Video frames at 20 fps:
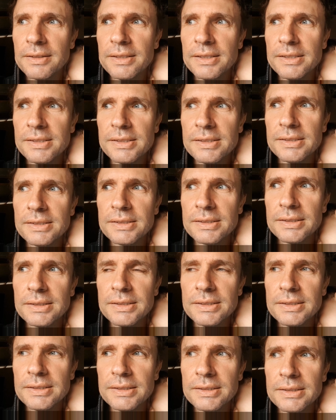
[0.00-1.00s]
this
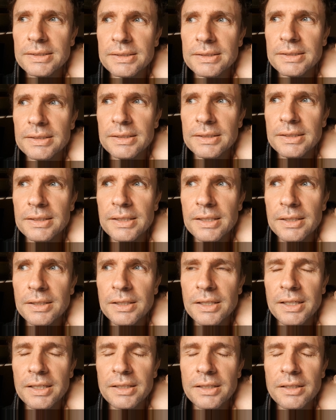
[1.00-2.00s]
is, you know,
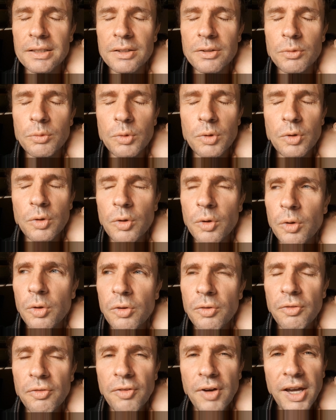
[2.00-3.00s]
like, who
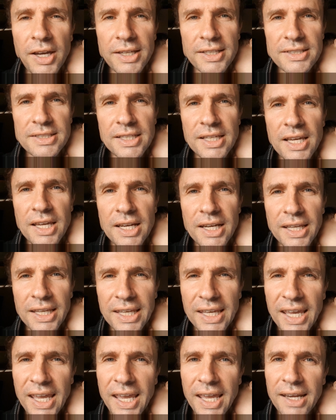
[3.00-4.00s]
the fuck is he going to
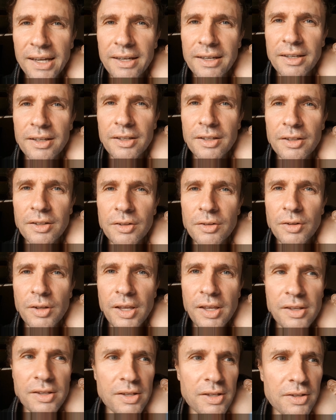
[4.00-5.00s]
get
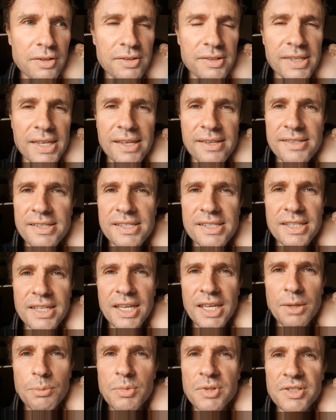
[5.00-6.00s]
as his
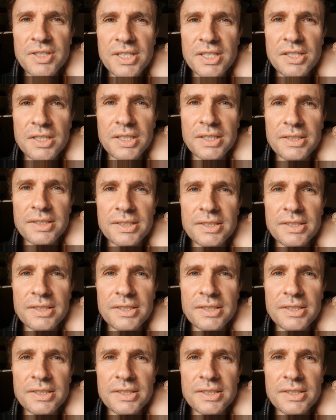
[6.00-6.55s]
key positions?